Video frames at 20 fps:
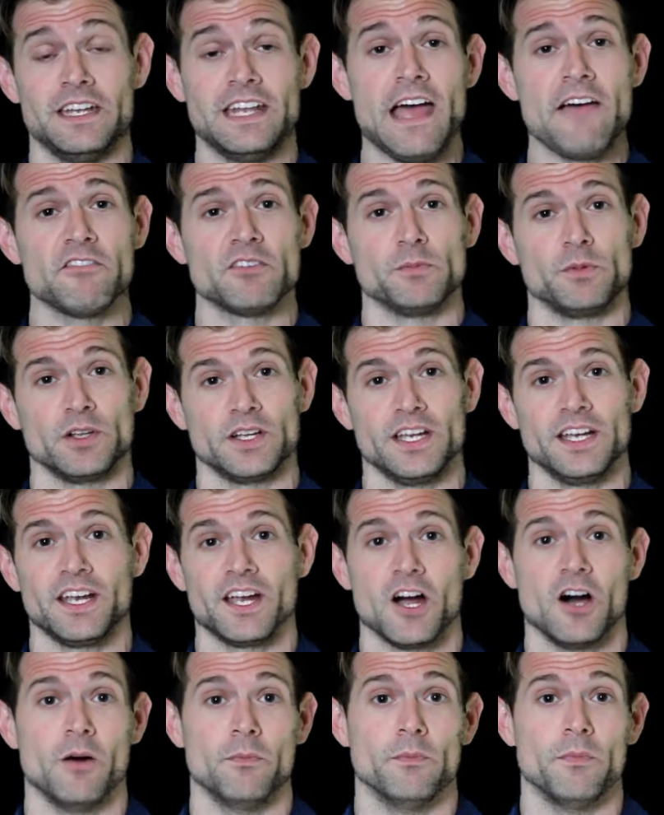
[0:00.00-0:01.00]
inevitably
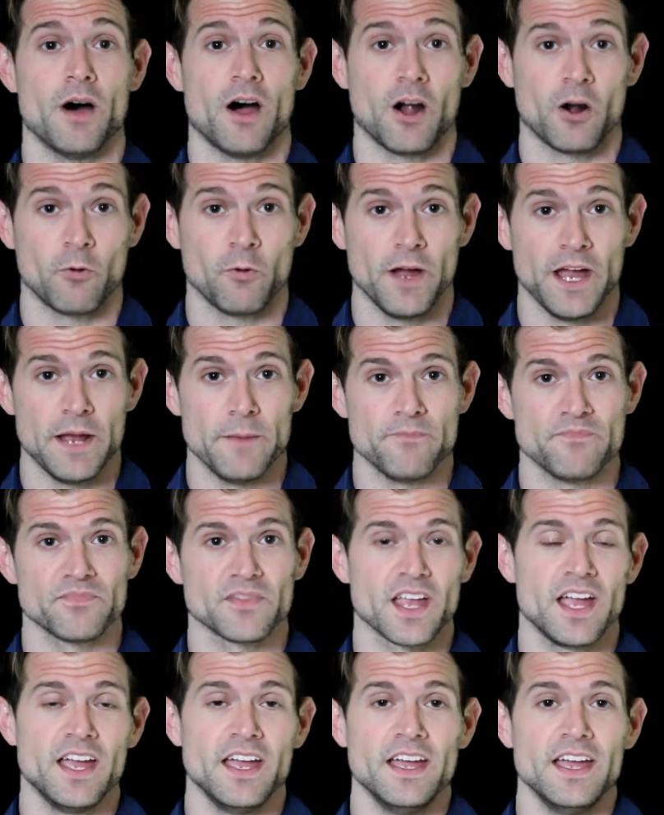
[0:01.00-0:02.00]
come our way.
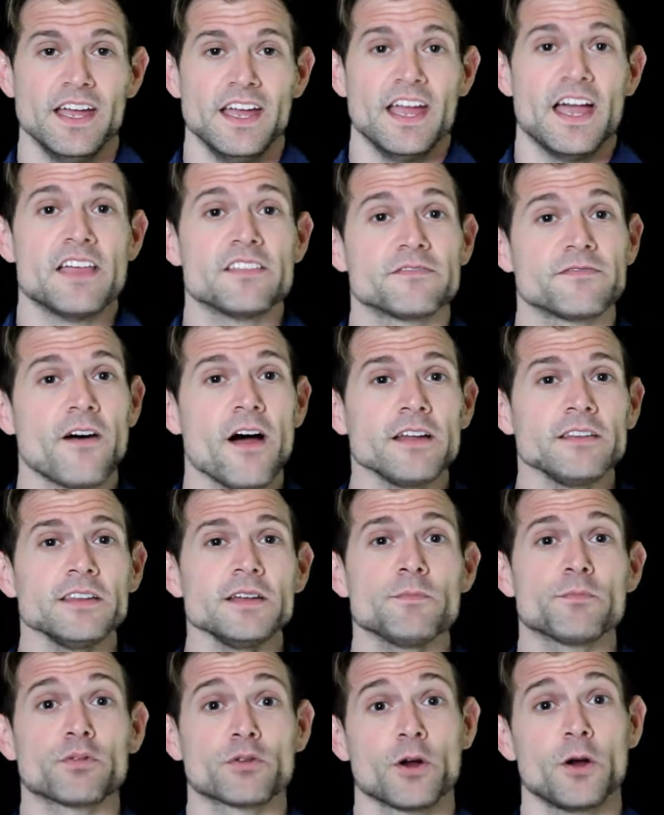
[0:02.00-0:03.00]
And then
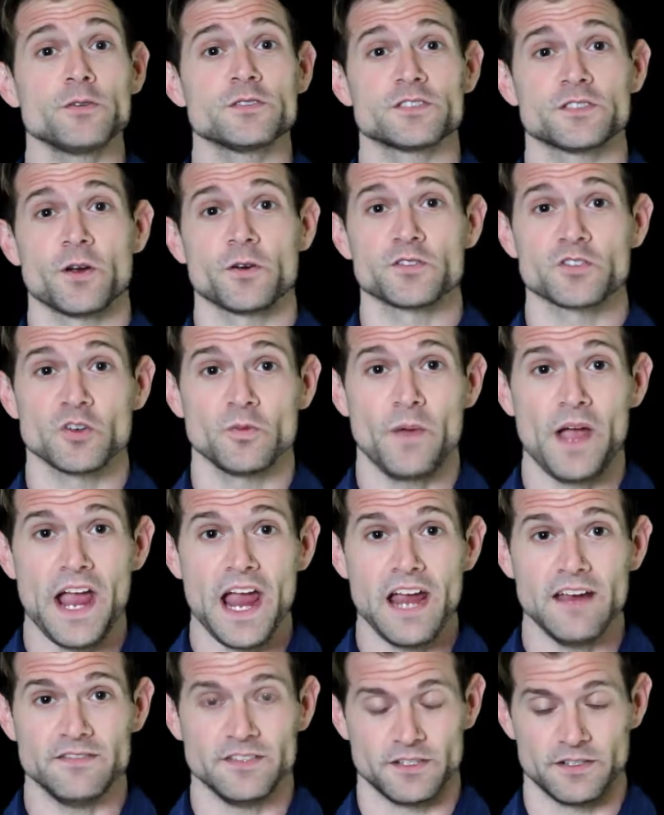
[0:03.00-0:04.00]
finally, pro social
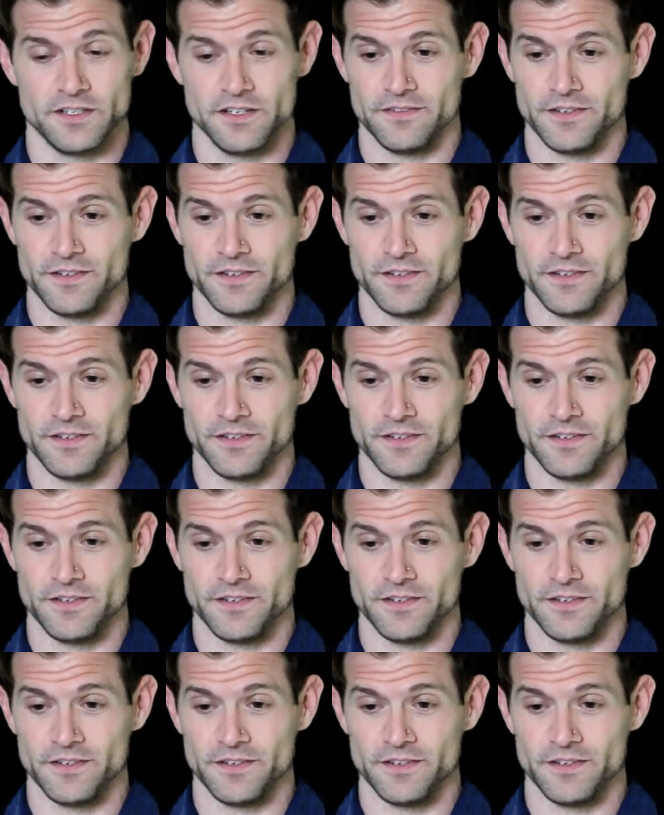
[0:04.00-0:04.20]
behavior.